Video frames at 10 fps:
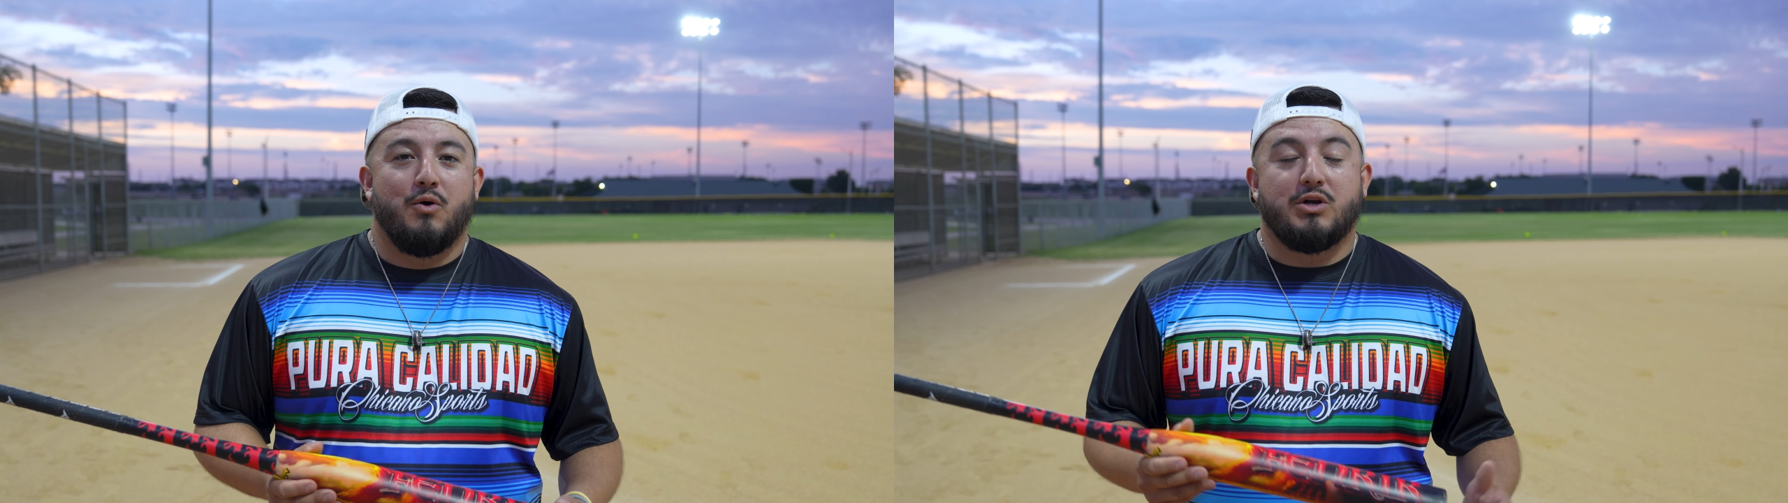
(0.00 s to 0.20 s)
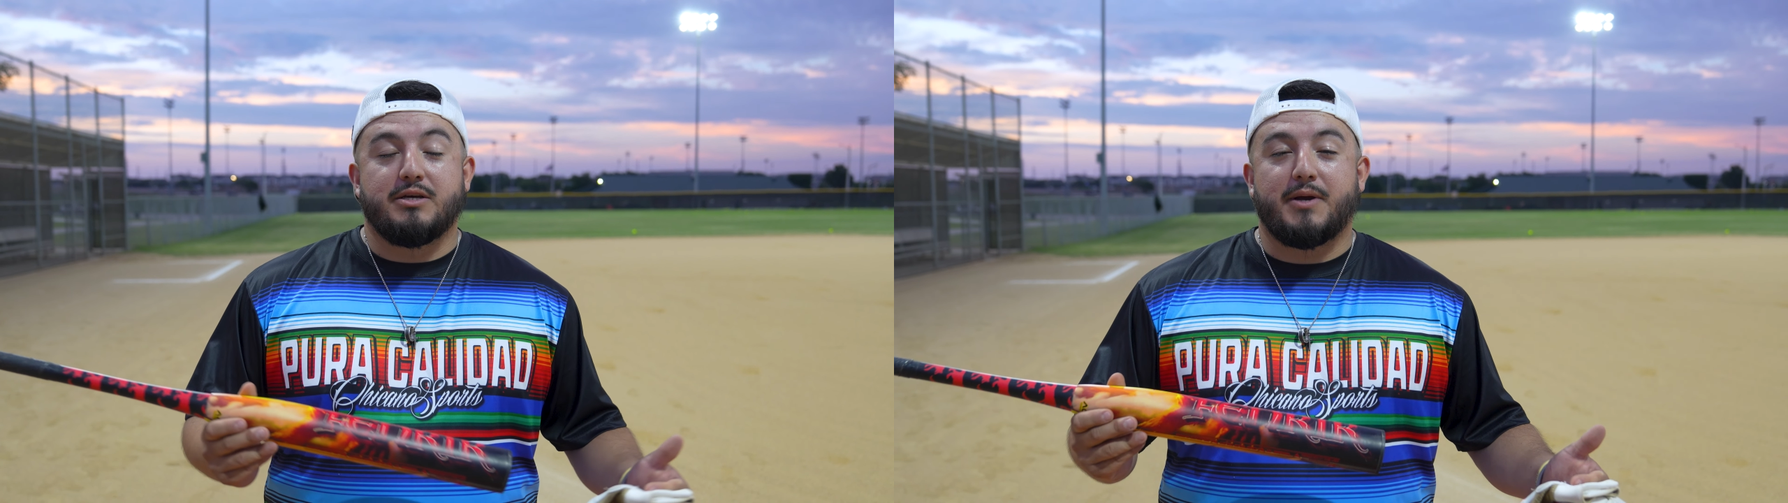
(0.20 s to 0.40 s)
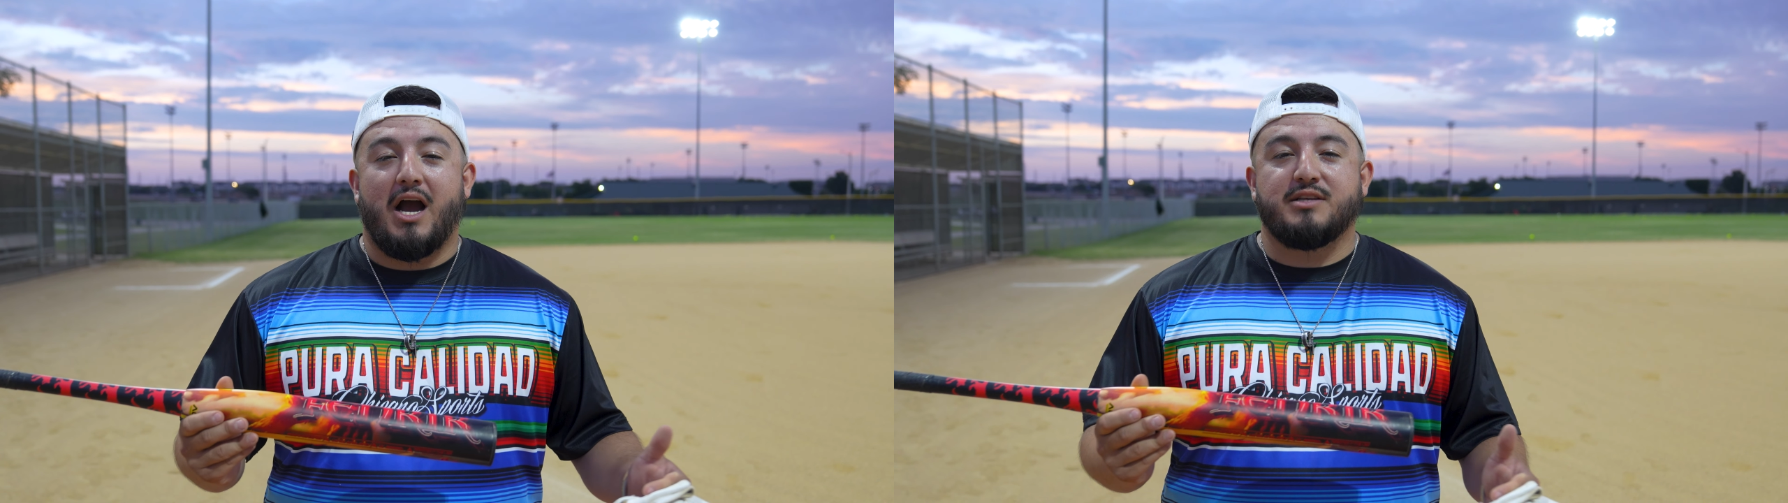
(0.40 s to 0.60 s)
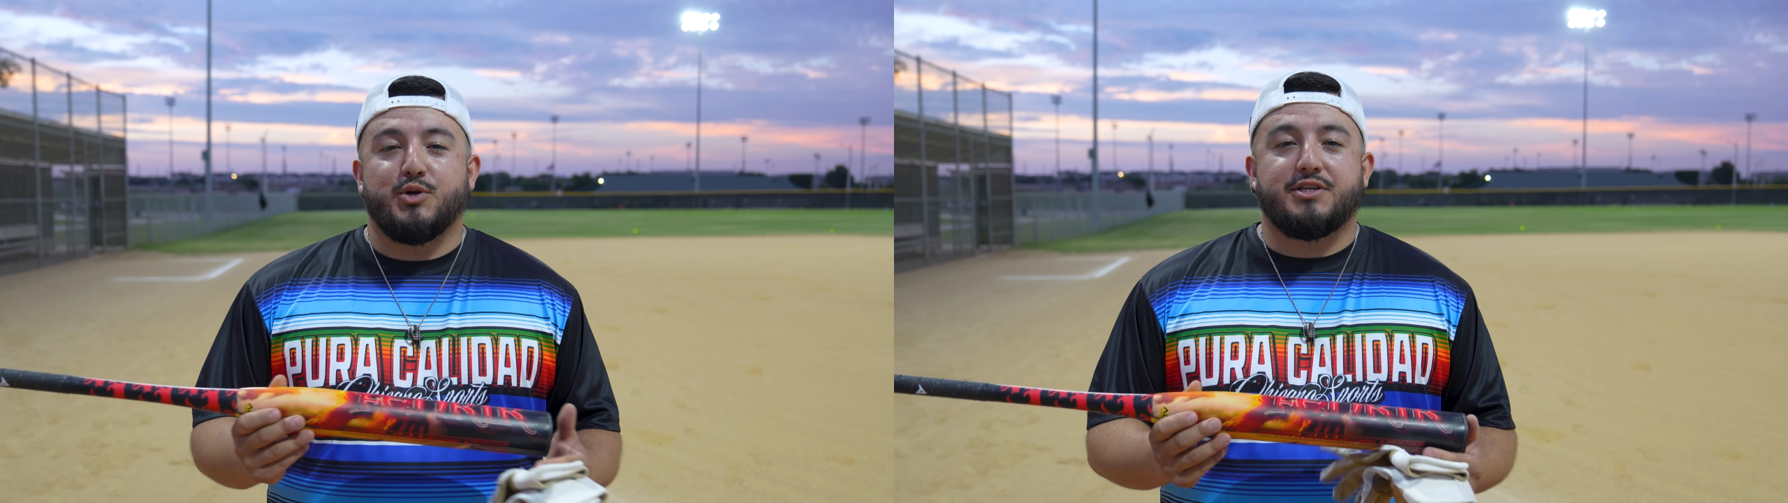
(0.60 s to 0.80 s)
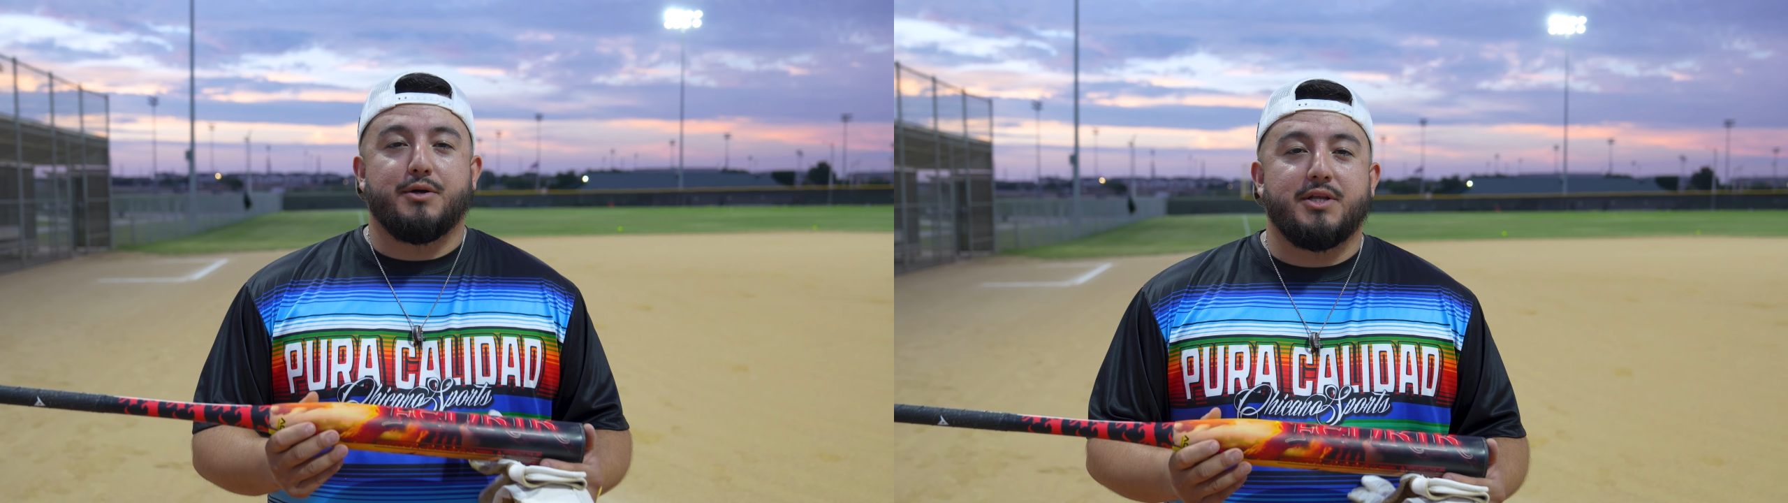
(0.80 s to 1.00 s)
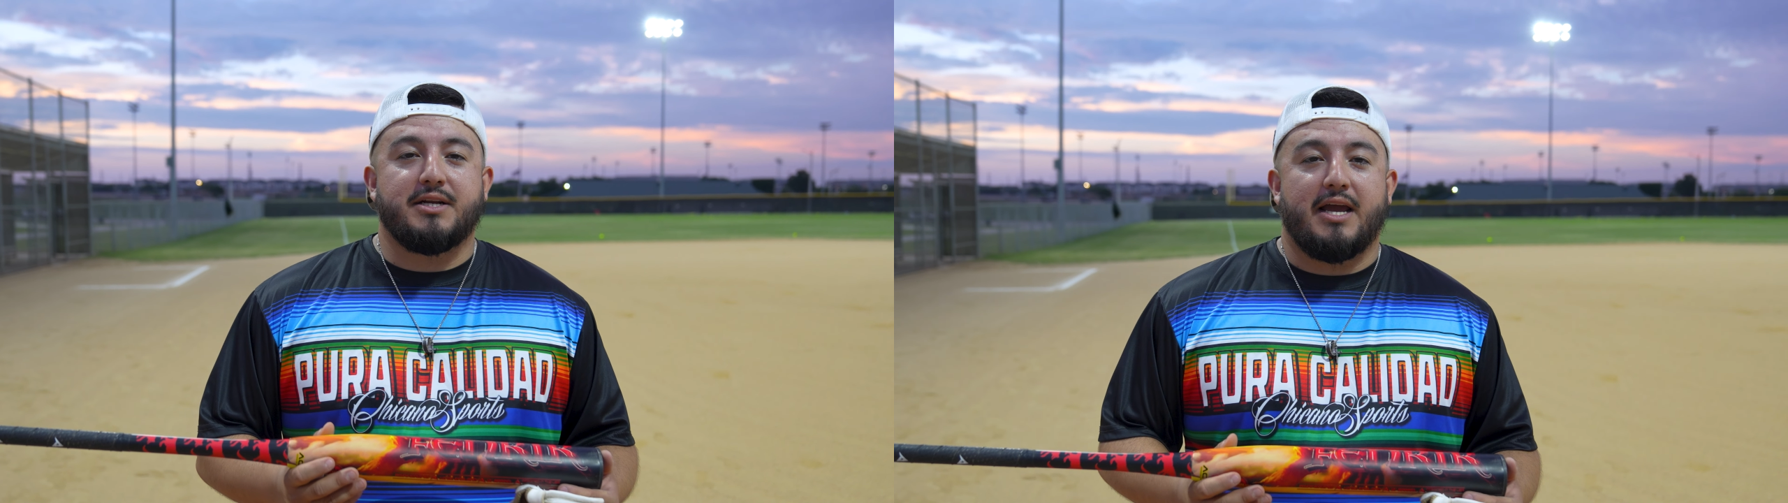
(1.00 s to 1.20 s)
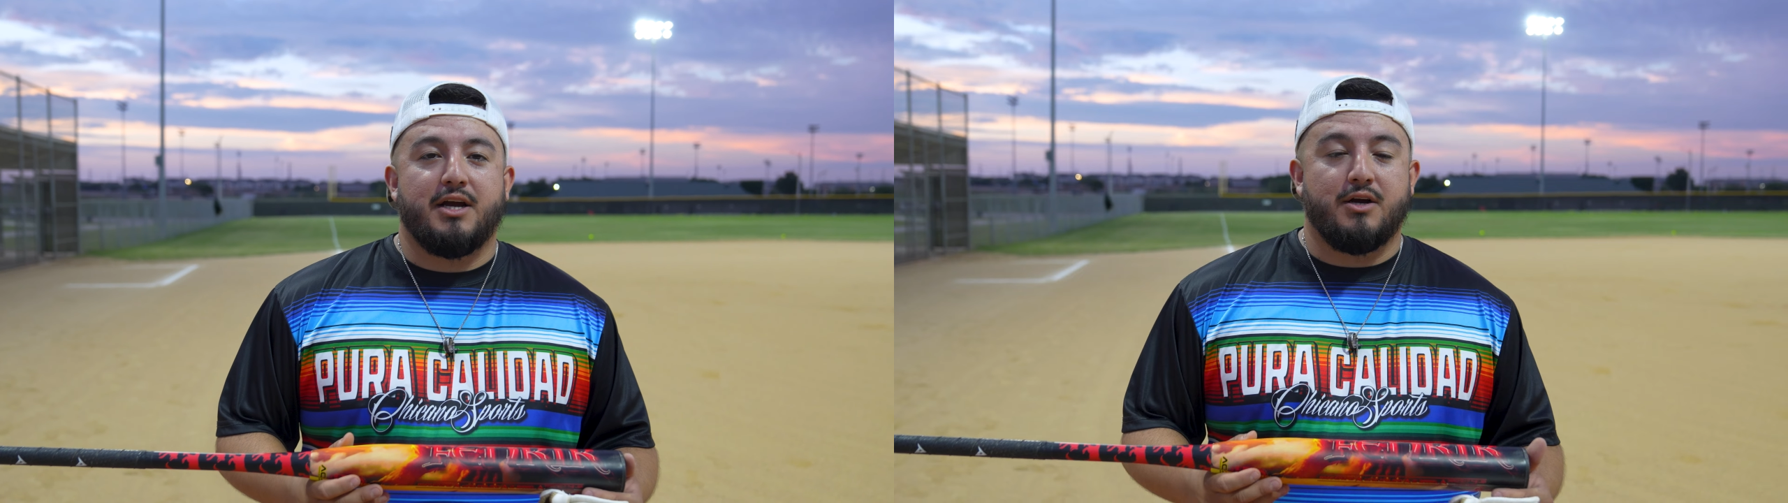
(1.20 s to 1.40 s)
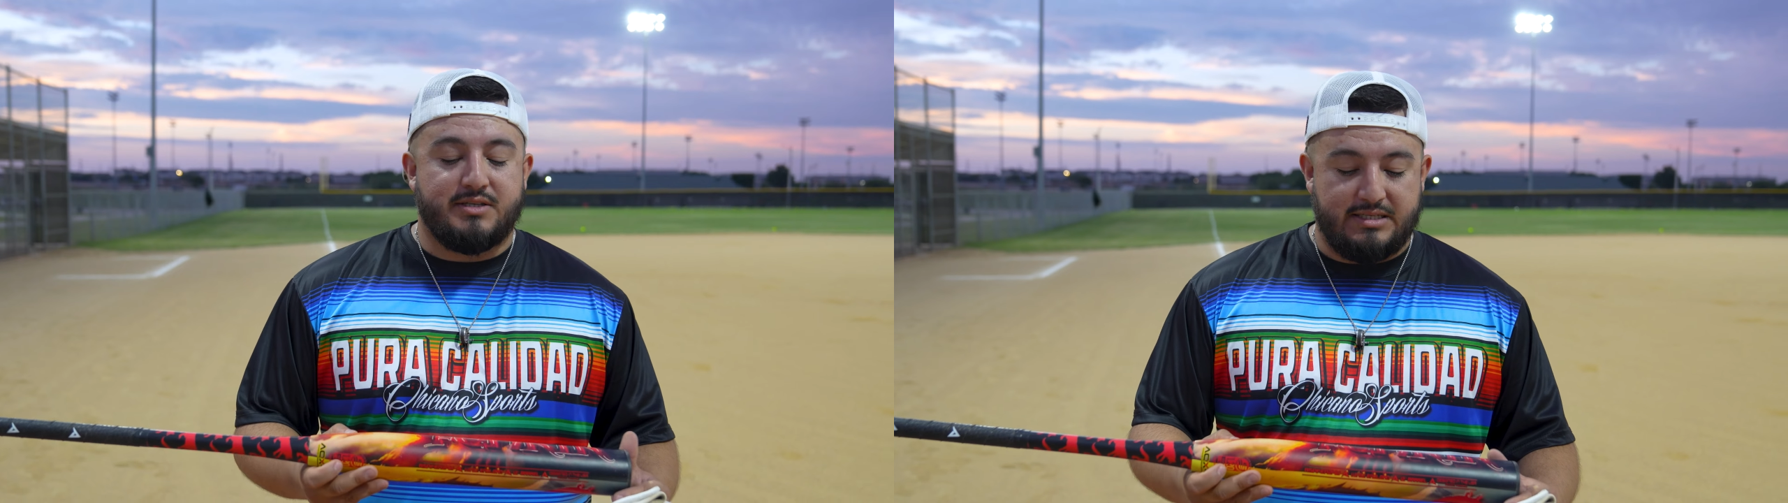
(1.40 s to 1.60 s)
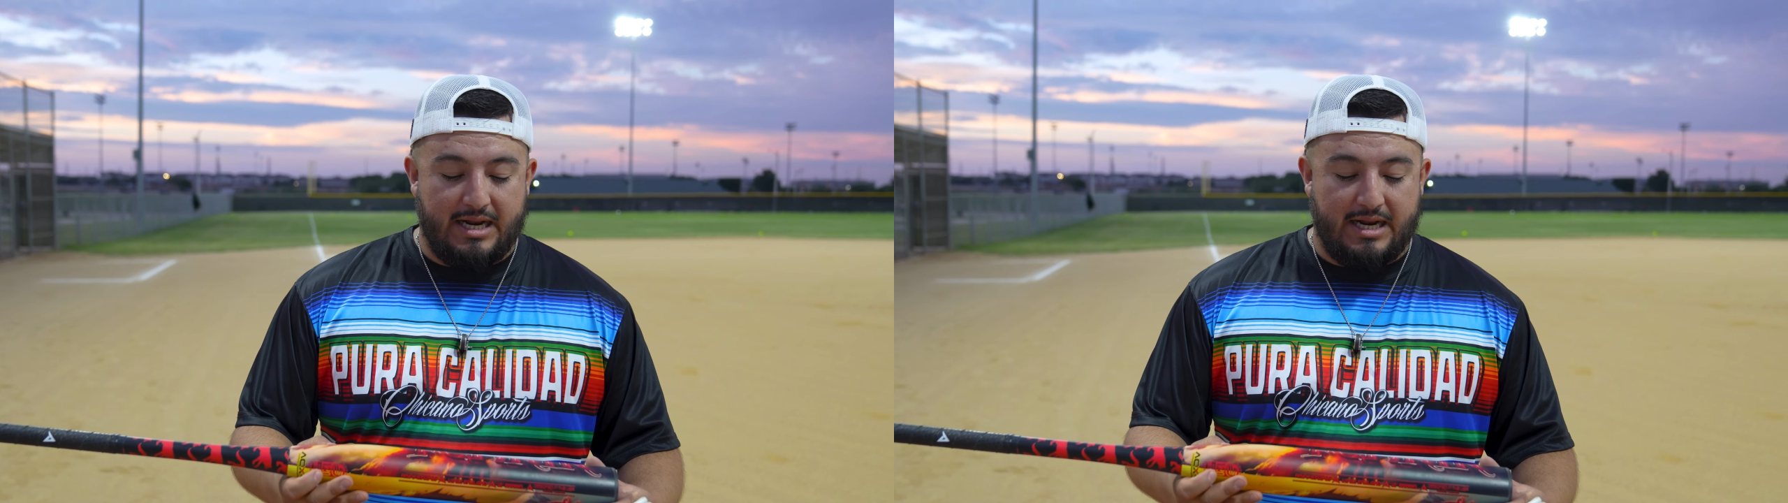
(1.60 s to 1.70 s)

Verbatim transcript: What's up guys, Mercy here, League Night Heroes,